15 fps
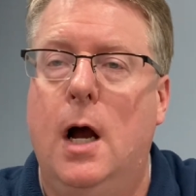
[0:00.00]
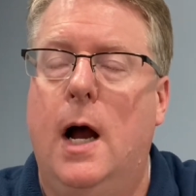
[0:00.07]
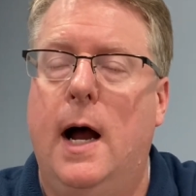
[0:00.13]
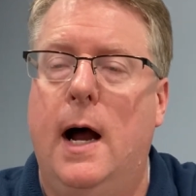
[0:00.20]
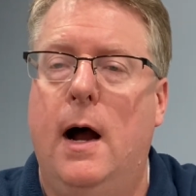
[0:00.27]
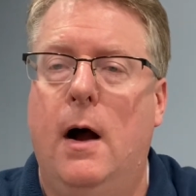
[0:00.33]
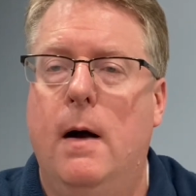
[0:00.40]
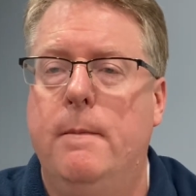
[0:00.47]

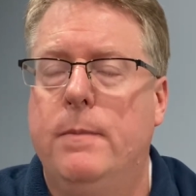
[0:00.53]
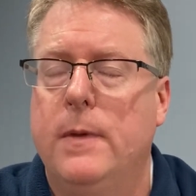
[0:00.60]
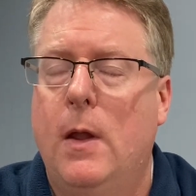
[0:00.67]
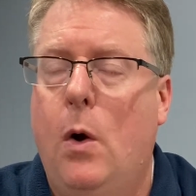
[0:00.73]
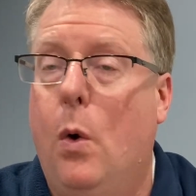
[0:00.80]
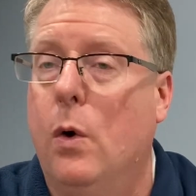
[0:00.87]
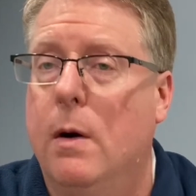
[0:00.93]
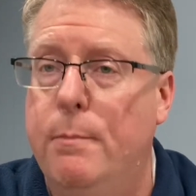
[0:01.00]
uh,
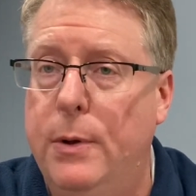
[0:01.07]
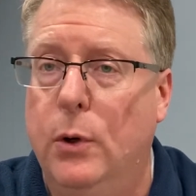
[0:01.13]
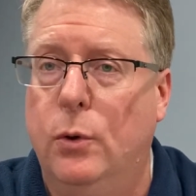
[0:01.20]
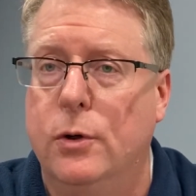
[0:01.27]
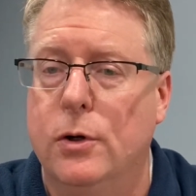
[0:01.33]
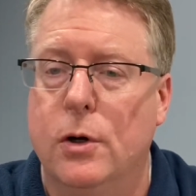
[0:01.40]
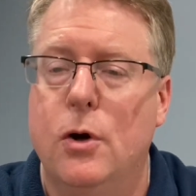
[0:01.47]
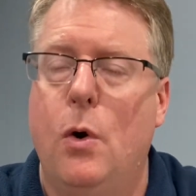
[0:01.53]
or a
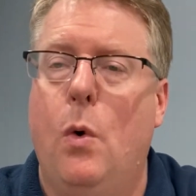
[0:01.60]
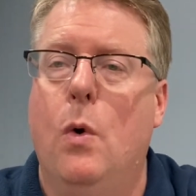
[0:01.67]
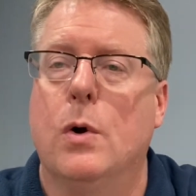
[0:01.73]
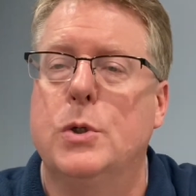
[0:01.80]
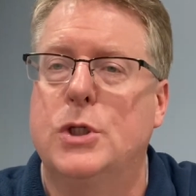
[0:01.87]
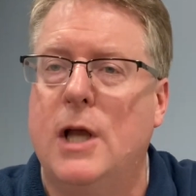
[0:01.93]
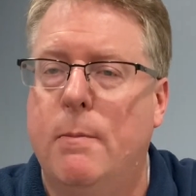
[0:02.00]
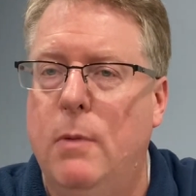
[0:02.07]
builder
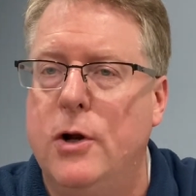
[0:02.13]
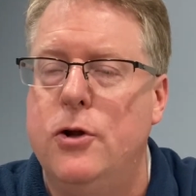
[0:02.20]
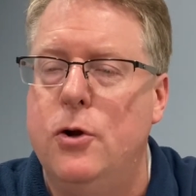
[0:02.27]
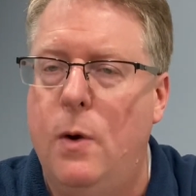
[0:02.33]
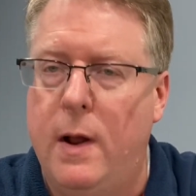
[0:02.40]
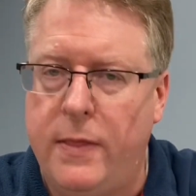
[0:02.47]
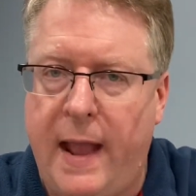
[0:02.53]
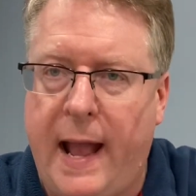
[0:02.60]
or someone
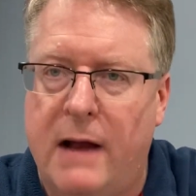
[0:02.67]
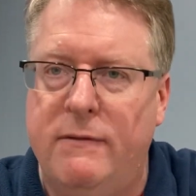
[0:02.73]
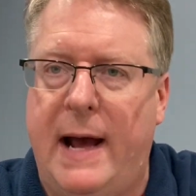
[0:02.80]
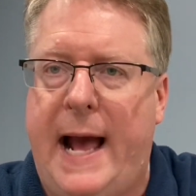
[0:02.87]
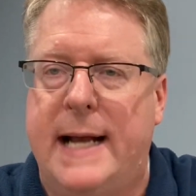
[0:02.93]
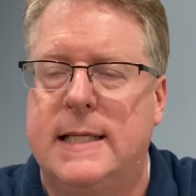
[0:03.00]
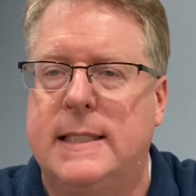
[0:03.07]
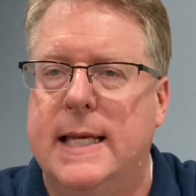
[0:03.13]
who they have
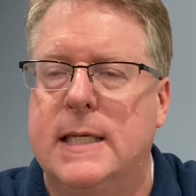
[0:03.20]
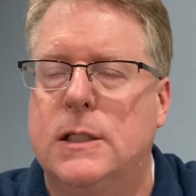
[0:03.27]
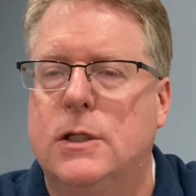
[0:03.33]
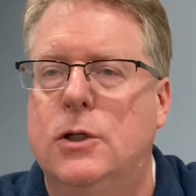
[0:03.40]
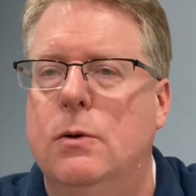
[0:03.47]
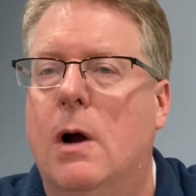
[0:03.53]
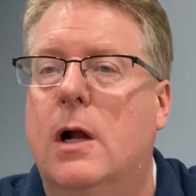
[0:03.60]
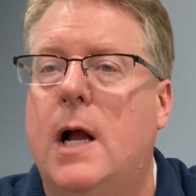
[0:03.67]
access
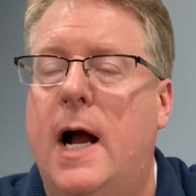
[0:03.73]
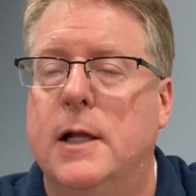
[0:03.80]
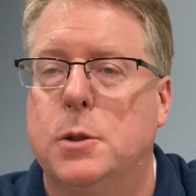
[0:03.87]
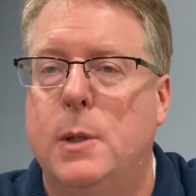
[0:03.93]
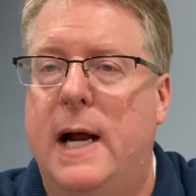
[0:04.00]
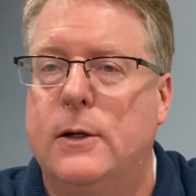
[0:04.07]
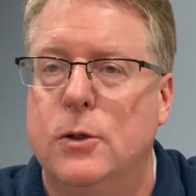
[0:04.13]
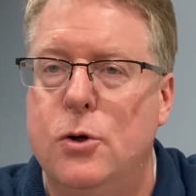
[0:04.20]
to, a
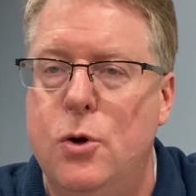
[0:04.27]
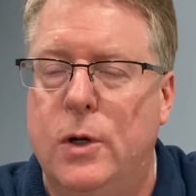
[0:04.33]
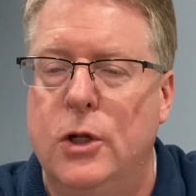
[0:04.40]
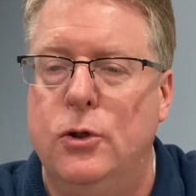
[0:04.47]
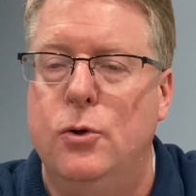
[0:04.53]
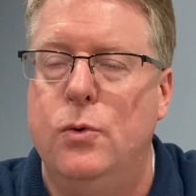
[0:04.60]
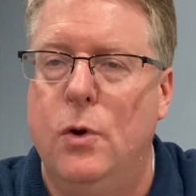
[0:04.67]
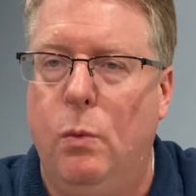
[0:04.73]
contractor who can
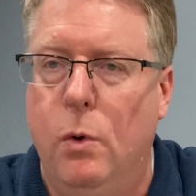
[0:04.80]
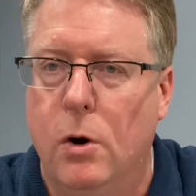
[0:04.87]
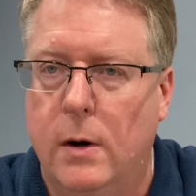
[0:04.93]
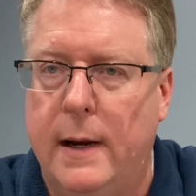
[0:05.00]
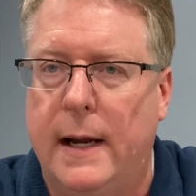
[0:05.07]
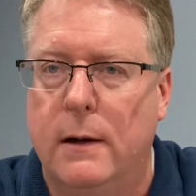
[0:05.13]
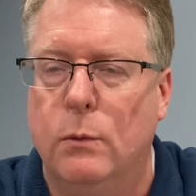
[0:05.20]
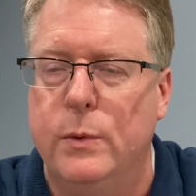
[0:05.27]
do the
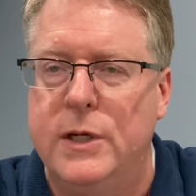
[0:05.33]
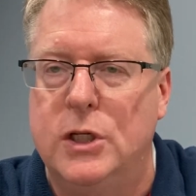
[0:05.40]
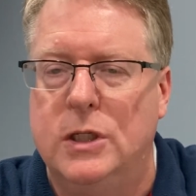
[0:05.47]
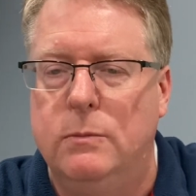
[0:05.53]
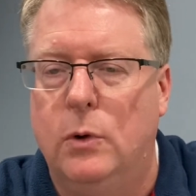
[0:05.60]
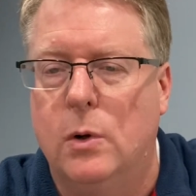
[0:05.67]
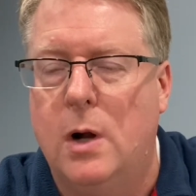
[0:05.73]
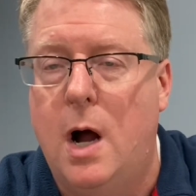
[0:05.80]
work at a
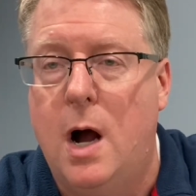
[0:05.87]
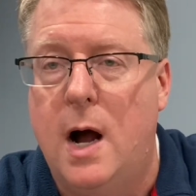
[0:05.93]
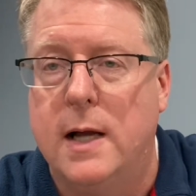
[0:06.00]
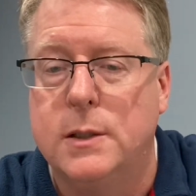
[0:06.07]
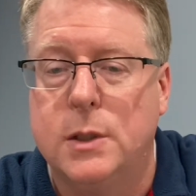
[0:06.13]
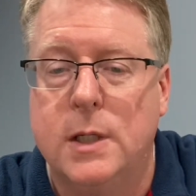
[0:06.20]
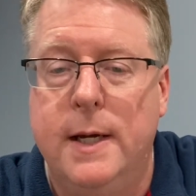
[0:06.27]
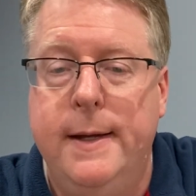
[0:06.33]
reasonable
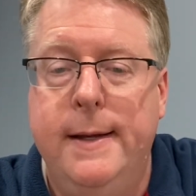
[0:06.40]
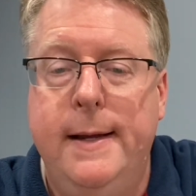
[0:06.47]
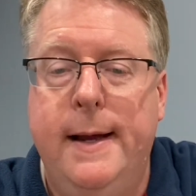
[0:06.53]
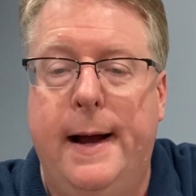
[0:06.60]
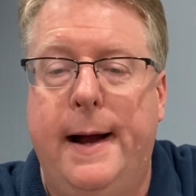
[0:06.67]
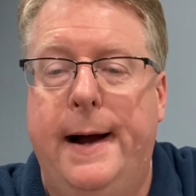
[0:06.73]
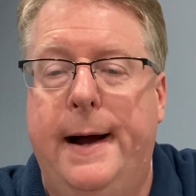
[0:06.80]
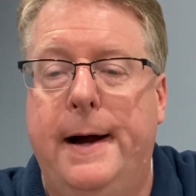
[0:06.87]
cost.
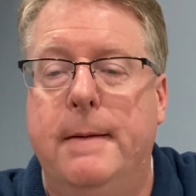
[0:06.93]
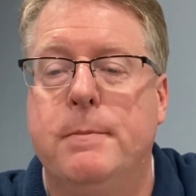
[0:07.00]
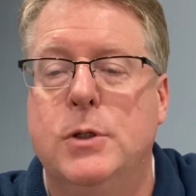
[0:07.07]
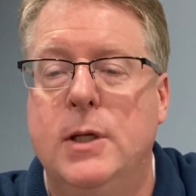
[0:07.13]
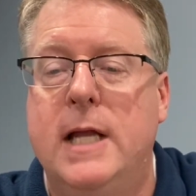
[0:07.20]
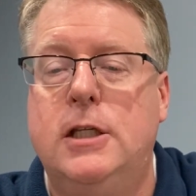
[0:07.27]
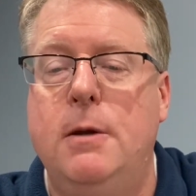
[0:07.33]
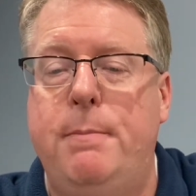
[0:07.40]
Uh,
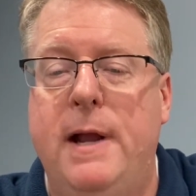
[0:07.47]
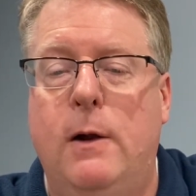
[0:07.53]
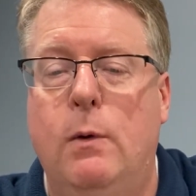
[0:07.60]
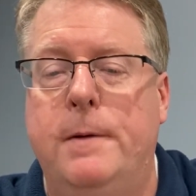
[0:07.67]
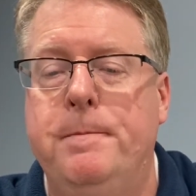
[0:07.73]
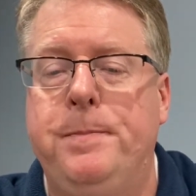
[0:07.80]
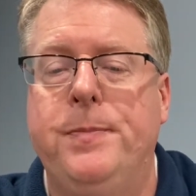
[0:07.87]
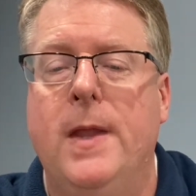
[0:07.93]
so that's a big
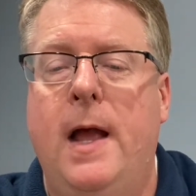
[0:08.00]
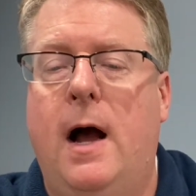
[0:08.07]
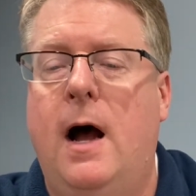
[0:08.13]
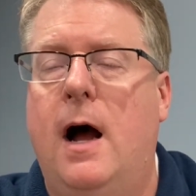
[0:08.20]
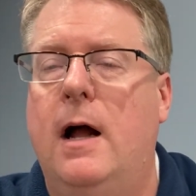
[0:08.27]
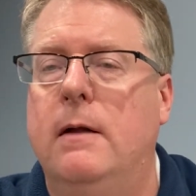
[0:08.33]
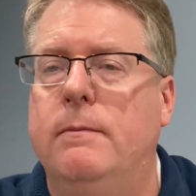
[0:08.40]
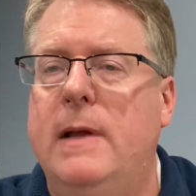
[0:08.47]
one.
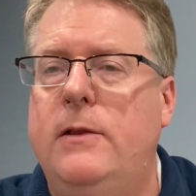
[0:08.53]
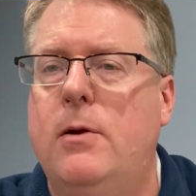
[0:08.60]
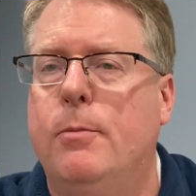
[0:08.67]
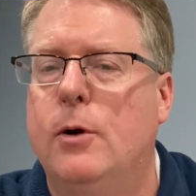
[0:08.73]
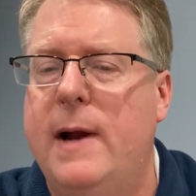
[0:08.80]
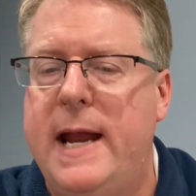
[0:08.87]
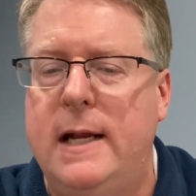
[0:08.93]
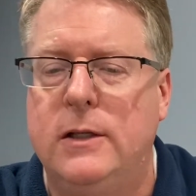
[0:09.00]
Uh,
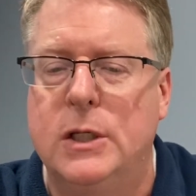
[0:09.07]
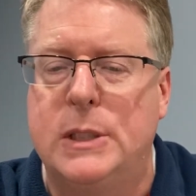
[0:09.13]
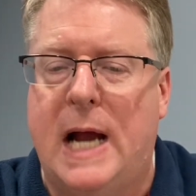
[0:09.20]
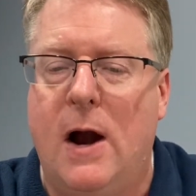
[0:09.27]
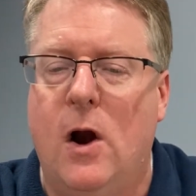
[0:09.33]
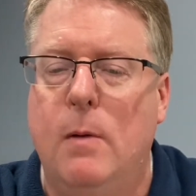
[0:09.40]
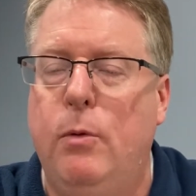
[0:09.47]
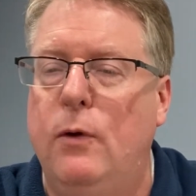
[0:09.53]
number eight,
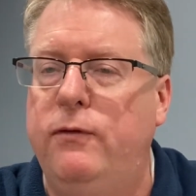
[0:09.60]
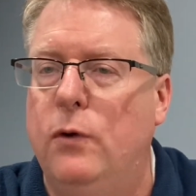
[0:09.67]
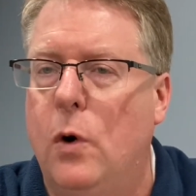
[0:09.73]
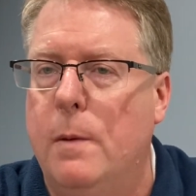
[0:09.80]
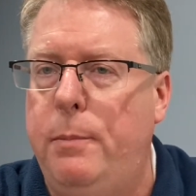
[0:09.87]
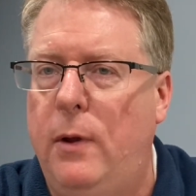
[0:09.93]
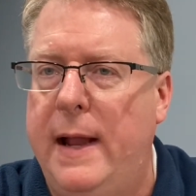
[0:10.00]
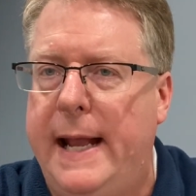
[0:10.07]
desirable
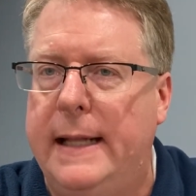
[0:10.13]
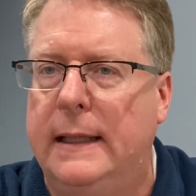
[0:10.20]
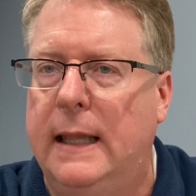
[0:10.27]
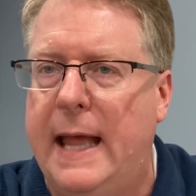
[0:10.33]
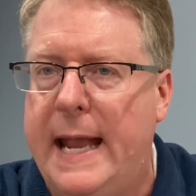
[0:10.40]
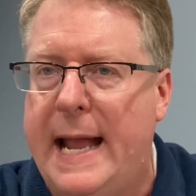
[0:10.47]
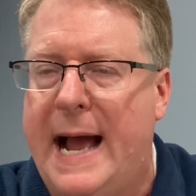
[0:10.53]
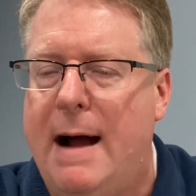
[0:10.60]
floor plan
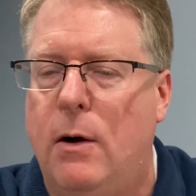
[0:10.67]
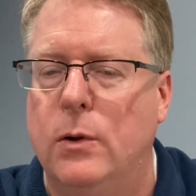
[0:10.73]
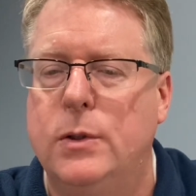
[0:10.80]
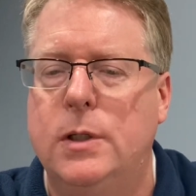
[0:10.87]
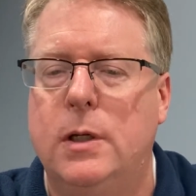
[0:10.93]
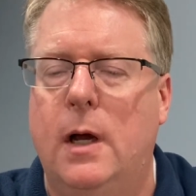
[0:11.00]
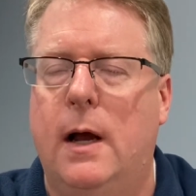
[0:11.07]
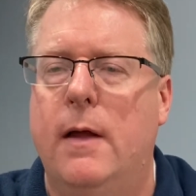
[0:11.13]

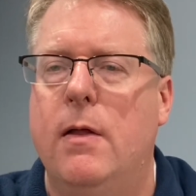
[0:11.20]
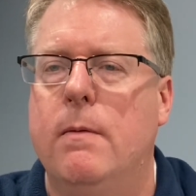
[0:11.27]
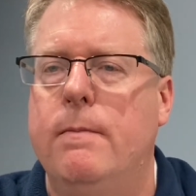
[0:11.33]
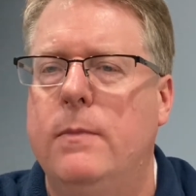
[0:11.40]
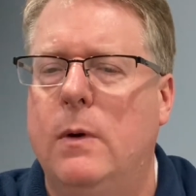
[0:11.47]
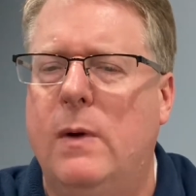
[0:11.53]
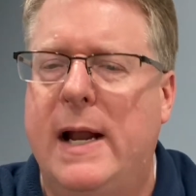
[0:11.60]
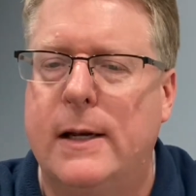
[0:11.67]
layout. Uh,
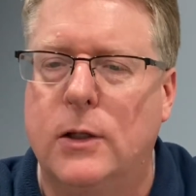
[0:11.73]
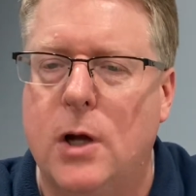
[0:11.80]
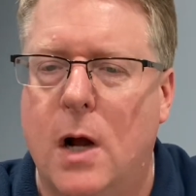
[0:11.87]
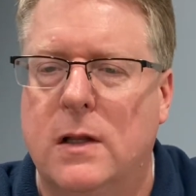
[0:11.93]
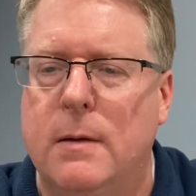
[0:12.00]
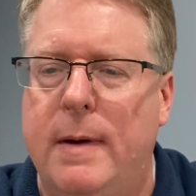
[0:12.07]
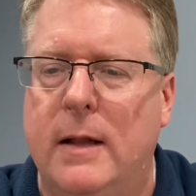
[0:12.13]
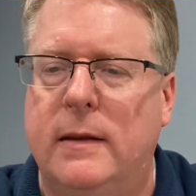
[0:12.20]
we kind of
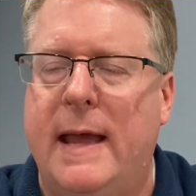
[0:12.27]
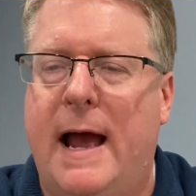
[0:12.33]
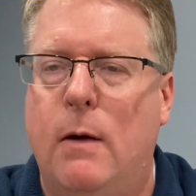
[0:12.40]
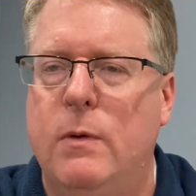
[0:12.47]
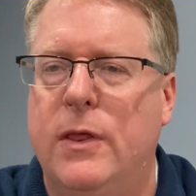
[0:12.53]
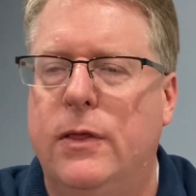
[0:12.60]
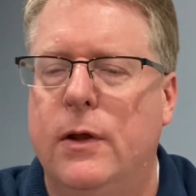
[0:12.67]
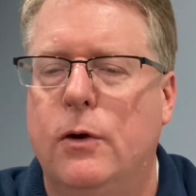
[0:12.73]
talked about that
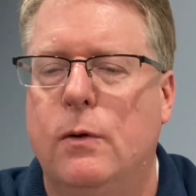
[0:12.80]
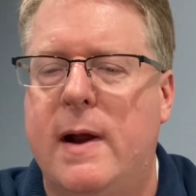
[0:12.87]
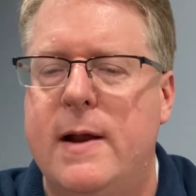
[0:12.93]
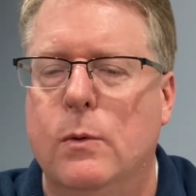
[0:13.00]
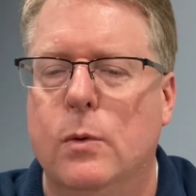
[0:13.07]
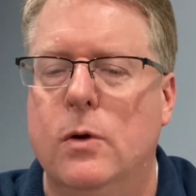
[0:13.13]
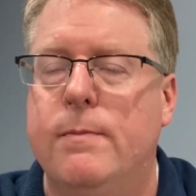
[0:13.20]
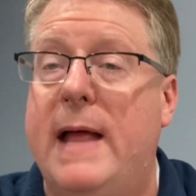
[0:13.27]
with the
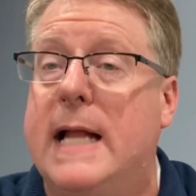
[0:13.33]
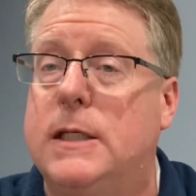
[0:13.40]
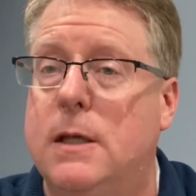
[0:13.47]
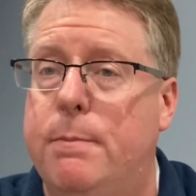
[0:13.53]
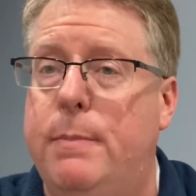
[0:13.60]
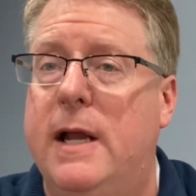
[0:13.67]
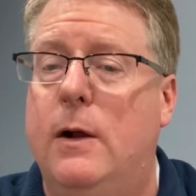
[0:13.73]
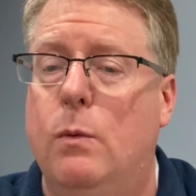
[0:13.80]
great room. That's a
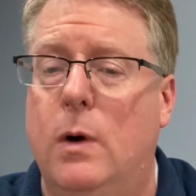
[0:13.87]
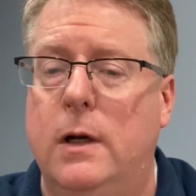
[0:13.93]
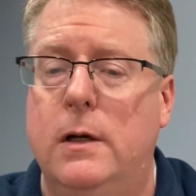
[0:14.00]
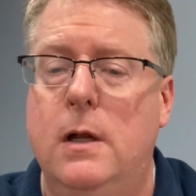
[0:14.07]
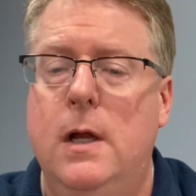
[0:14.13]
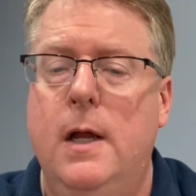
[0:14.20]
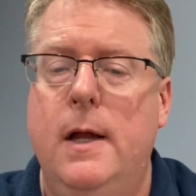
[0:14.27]
big one